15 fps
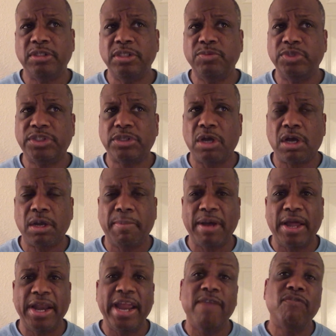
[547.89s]
he was talking
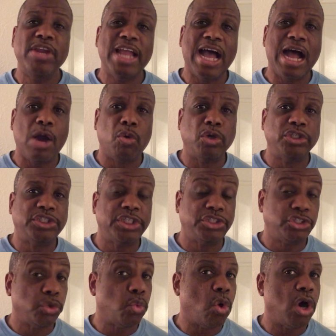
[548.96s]
about every hour
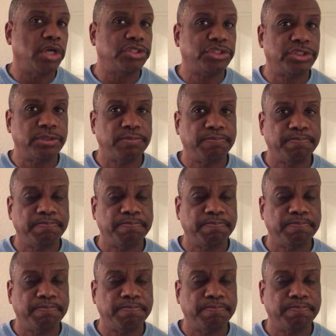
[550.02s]
set your watch.